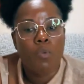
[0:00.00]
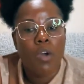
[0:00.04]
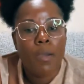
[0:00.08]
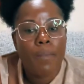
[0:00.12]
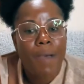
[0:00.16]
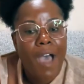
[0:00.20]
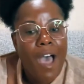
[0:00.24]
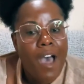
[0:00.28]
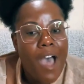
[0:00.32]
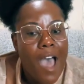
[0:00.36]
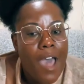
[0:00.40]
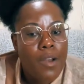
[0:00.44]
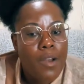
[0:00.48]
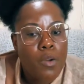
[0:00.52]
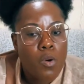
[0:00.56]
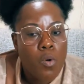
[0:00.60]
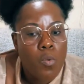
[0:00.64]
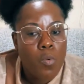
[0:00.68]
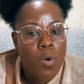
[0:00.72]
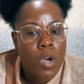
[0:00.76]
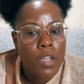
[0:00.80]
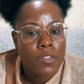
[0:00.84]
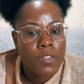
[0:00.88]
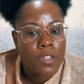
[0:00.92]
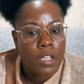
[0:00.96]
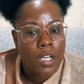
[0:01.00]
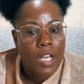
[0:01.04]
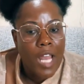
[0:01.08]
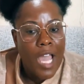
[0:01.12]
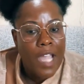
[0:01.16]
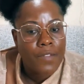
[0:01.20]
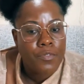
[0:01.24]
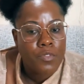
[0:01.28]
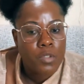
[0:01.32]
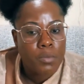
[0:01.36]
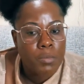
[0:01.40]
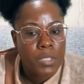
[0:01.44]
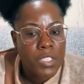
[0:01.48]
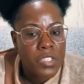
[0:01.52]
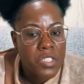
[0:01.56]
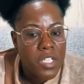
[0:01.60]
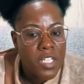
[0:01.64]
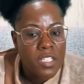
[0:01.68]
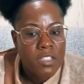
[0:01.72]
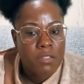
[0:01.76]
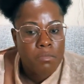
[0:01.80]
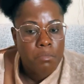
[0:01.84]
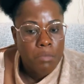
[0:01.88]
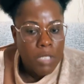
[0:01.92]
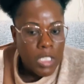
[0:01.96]
I don't want the life to be
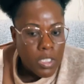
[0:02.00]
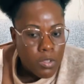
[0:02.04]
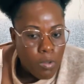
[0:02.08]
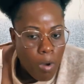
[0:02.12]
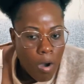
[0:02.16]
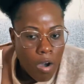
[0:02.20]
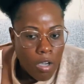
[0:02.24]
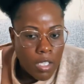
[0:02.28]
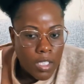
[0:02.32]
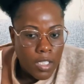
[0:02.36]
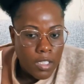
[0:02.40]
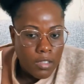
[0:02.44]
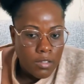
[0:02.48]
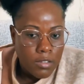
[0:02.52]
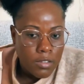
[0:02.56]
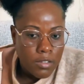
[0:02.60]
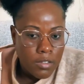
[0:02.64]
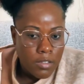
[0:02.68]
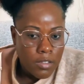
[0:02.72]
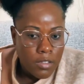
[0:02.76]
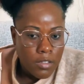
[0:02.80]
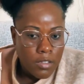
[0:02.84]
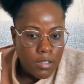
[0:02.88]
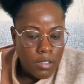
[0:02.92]
just me talking.